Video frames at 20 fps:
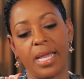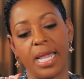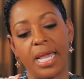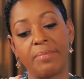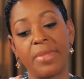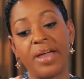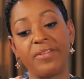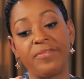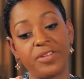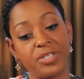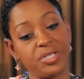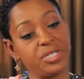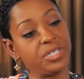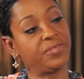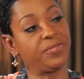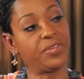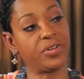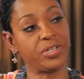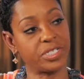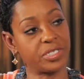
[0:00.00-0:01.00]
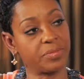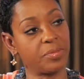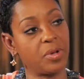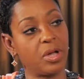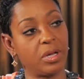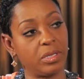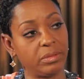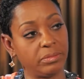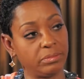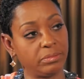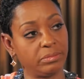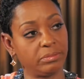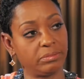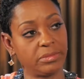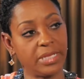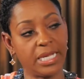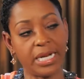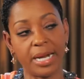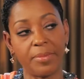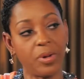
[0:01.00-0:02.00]
and my vision is very small,
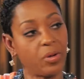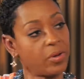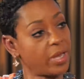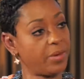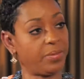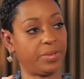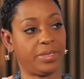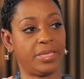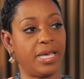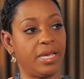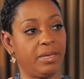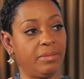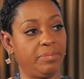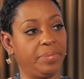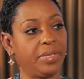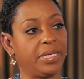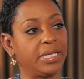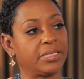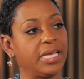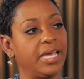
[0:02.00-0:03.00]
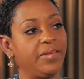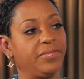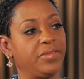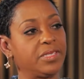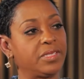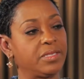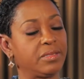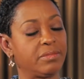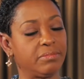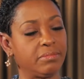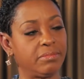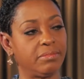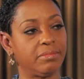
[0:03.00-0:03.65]
and I'm okay with that because I have this